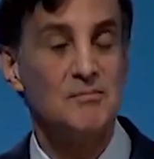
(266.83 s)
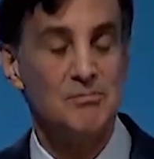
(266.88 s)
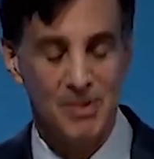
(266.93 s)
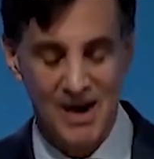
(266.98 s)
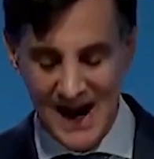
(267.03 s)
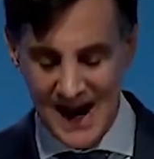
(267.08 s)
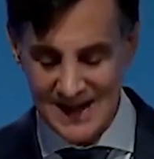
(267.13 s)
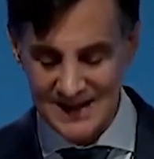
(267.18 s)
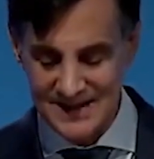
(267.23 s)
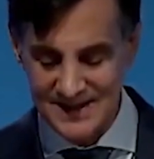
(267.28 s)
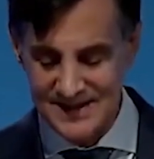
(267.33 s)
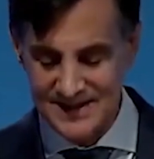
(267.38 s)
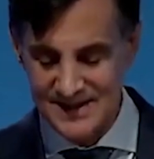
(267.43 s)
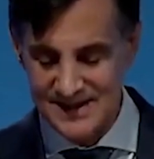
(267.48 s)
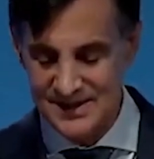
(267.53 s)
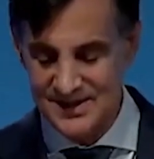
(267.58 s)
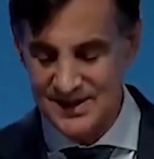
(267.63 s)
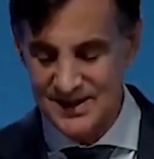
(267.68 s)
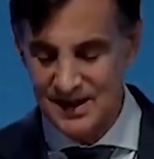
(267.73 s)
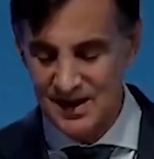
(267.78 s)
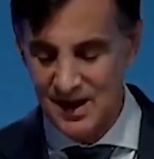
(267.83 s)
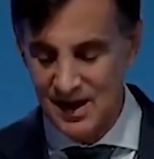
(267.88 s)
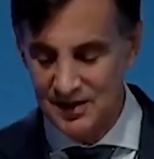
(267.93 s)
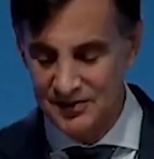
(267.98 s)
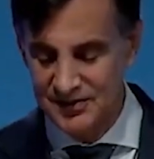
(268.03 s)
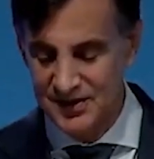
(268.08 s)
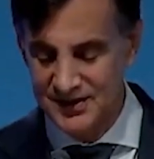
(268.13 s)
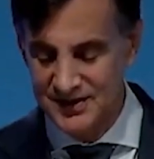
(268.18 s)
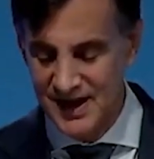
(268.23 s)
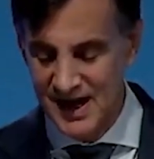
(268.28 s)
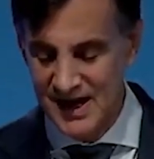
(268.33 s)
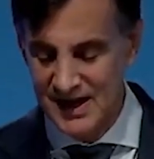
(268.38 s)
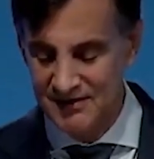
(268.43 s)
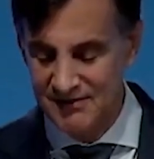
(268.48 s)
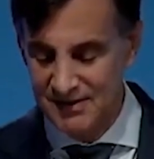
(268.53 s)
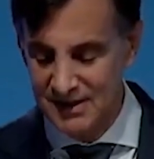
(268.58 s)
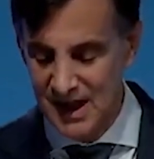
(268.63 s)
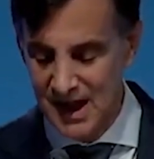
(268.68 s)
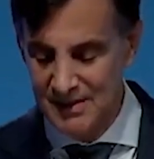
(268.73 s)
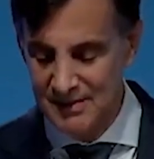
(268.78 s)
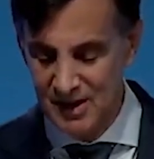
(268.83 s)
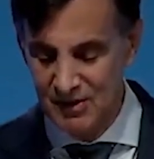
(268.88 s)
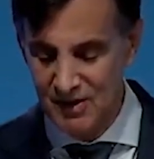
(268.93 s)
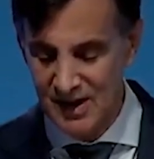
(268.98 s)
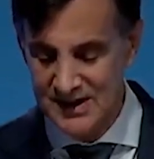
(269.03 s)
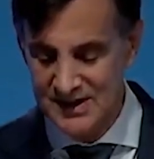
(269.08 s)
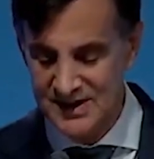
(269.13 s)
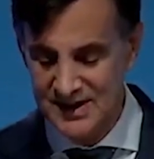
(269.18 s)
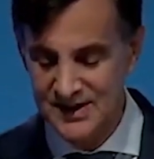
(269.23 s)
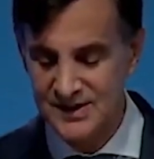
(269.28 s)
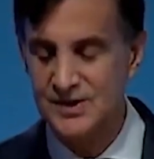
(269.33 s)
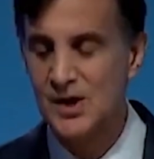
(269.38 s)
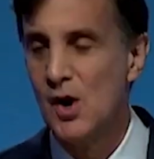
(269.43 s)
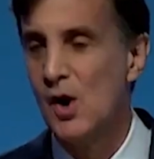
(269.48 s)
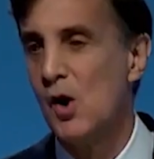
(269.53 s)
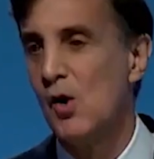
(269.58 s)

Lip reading: practices to halt the tide of climate crisis,